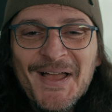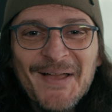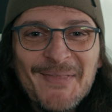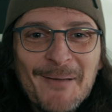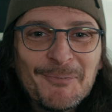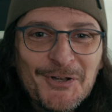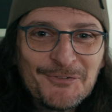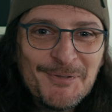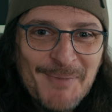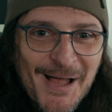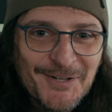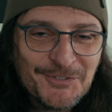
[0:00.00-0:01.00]
And that brings
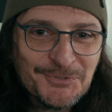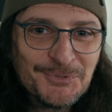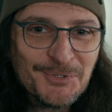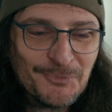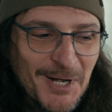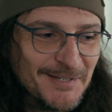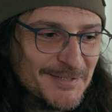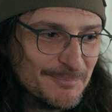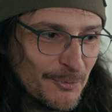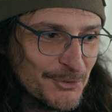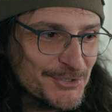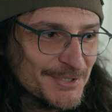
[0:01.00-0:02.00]
me back to the ranty
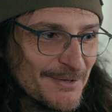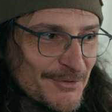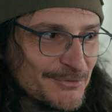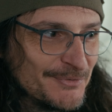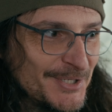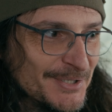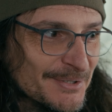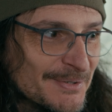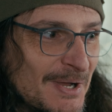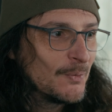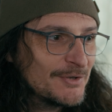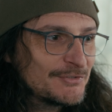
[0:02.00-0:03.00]
portion of this
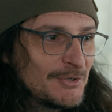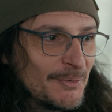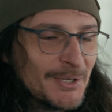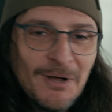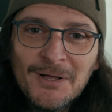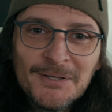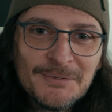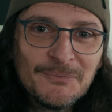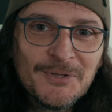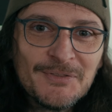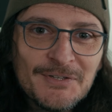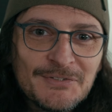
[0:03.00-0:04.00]
video. What is going
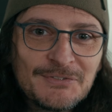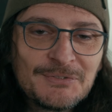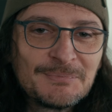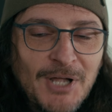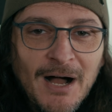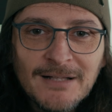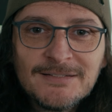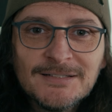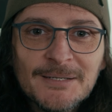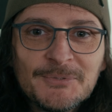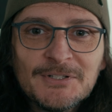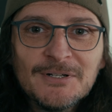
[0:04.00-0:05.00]
on with this
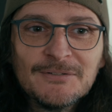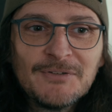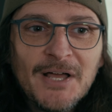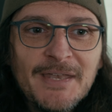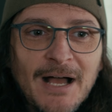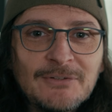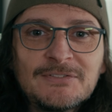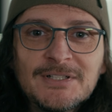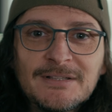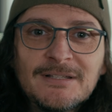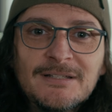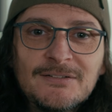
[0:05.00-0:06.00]
concept of
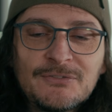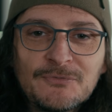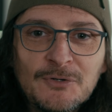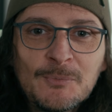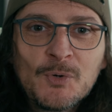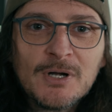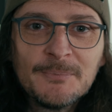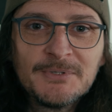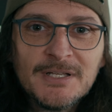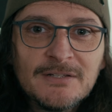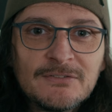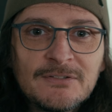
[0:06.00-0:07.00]
announcing these firmware
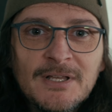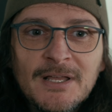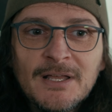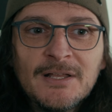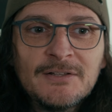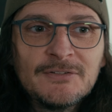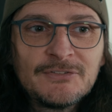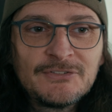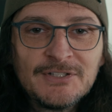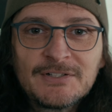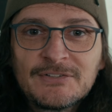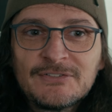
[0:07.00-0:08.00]
updates
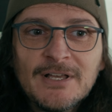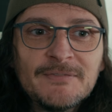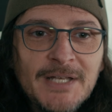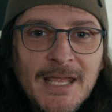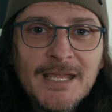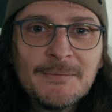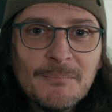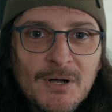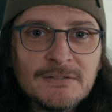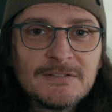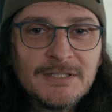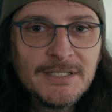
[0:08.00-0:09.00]
6, 7, 8
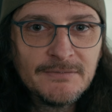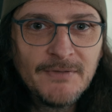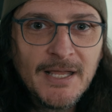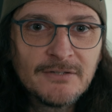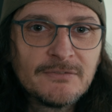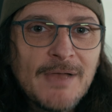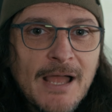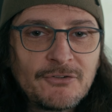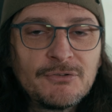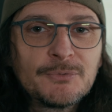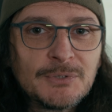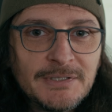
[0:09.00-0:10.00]
months in advance of
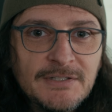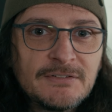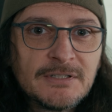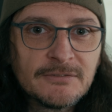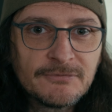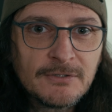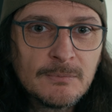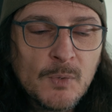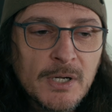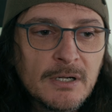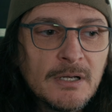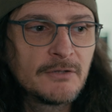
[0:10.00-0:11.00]
actually releasing the
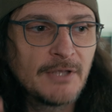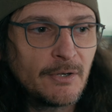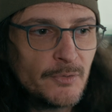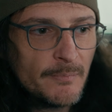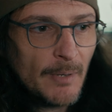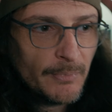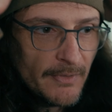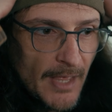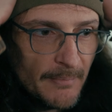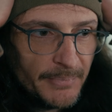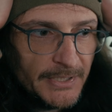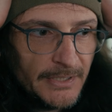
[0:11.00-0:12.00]
firmware? Because I don't remember
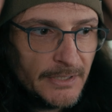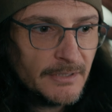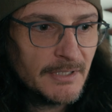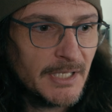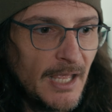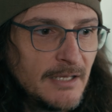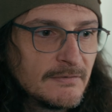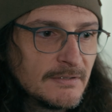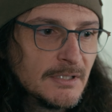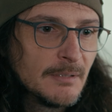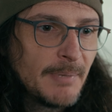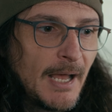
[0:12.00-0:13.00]
that being the case
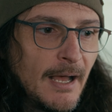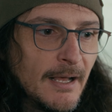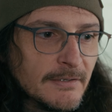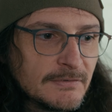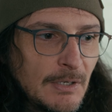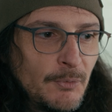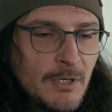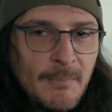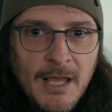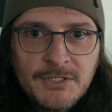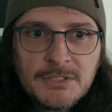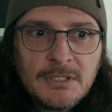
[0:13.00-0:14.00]
in the past. I would
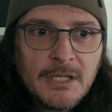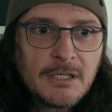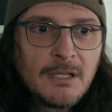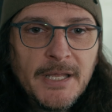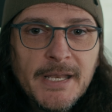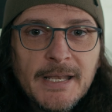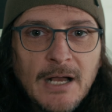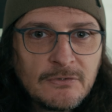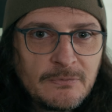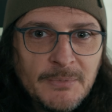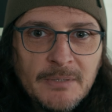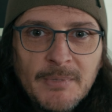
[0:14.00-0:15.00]
imagine like an
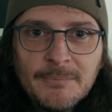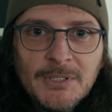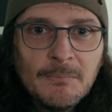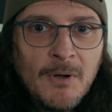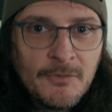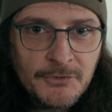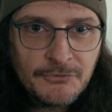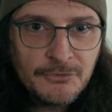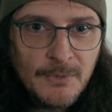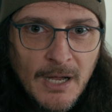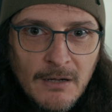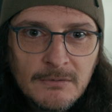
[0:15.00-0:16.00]
announcement maybe a month or
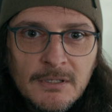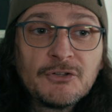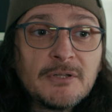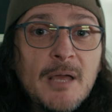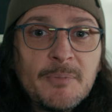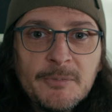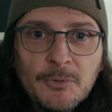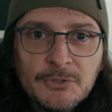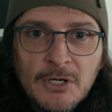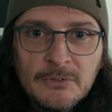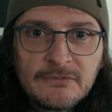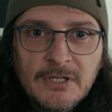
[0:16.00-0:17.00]
two out to let people
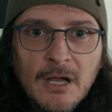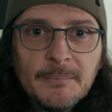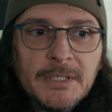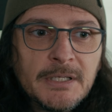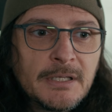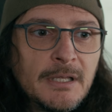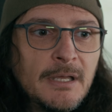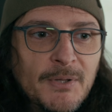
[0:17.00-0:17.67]
know it's coming.